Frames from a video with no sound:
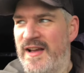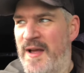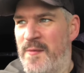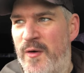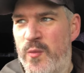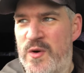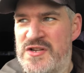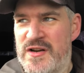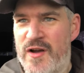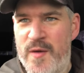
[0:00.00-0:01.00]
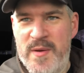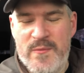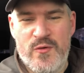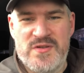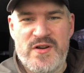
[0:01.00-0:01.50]
I wish I'd got a bit
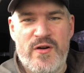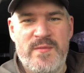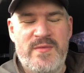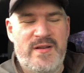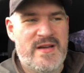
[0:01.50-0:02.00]
more time,